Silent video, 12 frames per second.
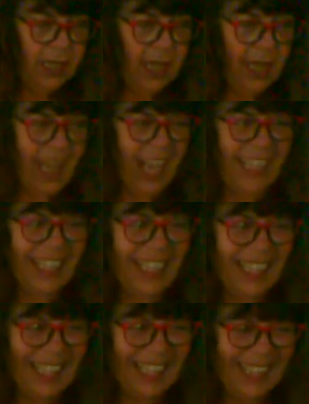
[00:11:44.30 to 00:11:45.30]
and
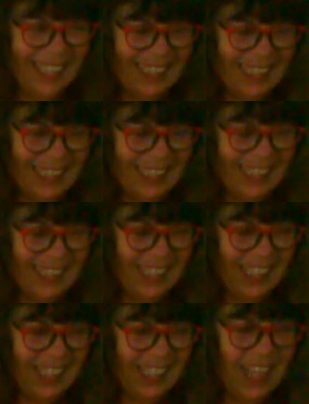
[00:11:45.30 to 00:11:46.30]
the
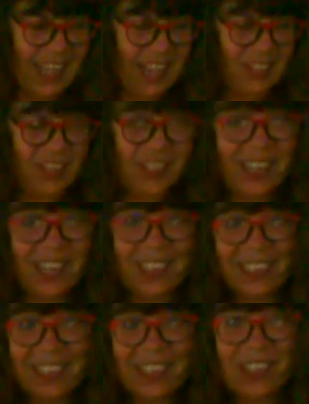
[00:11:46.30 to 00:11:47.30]
either
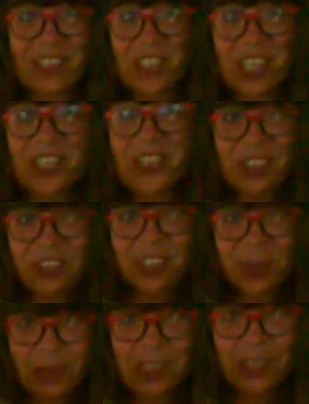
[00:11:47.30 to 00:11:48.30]
congestion or
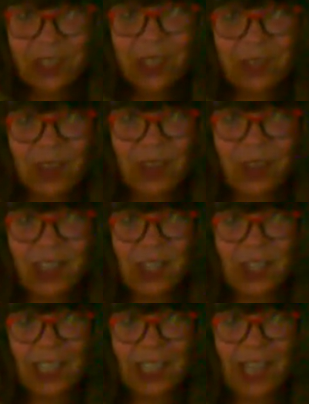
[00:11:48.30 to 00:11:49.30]
depletion of energy